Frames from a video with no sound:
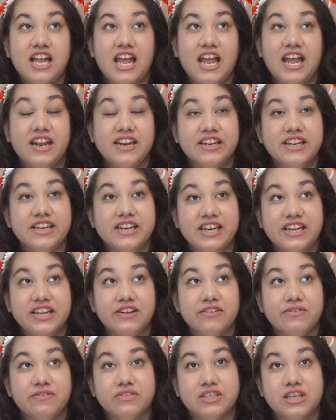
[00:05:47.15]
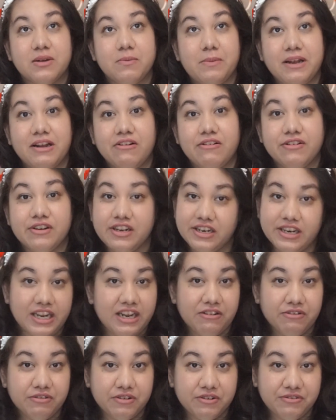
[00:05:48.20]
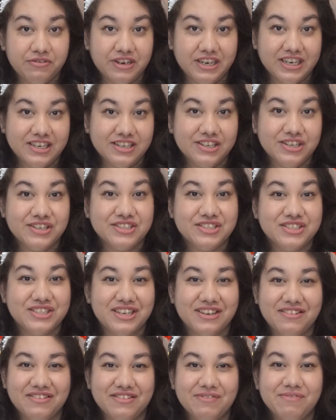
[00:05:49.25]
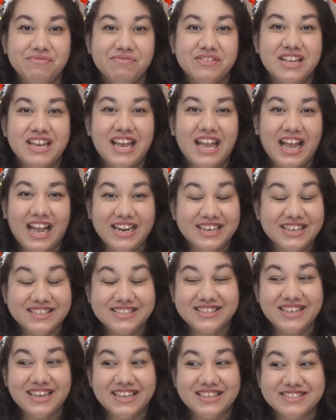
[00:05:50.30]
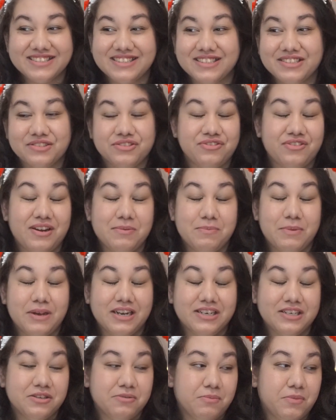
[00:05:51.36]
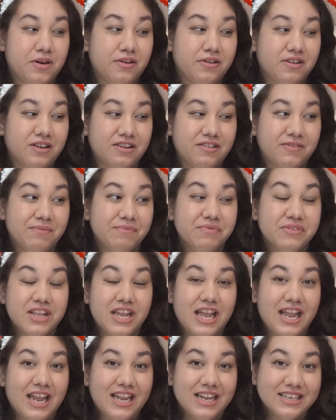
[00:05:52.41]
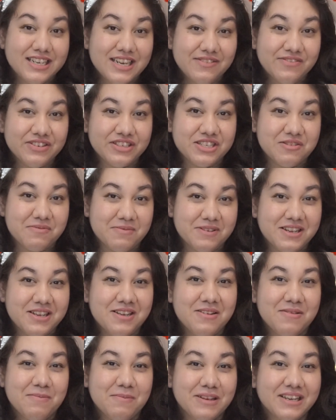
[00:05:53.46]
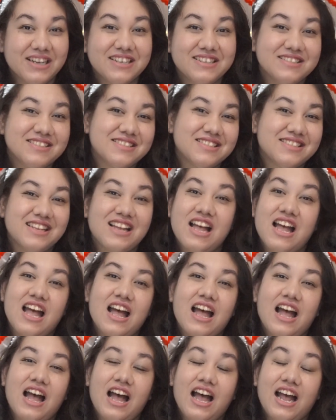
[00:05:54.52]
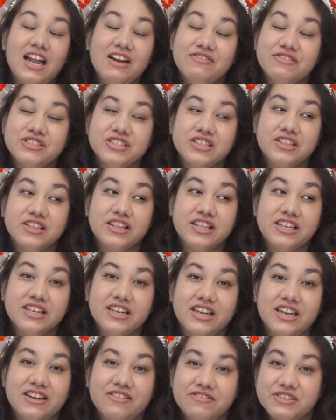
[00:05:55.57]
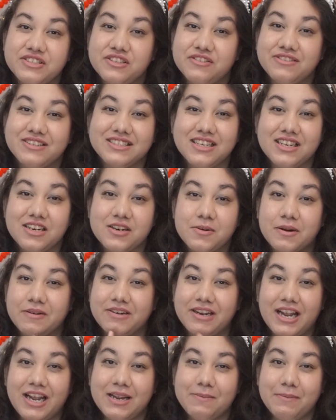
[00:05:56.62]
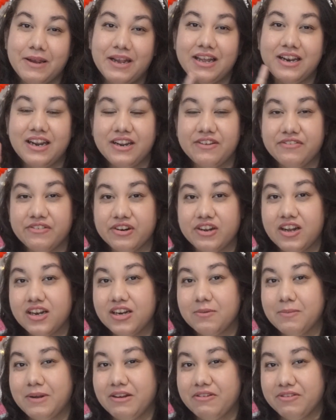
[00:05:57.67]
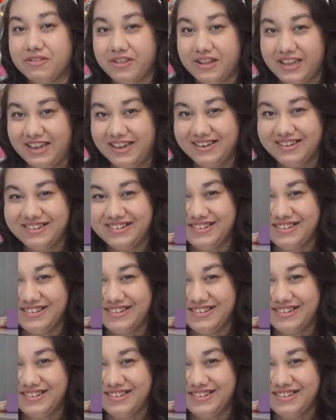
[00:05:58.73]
and he lives about an hour away. So I guess he has to drive back tomorrow and give it to me because I wasn't thinking. I was so excited about the iPad, I forgot about that.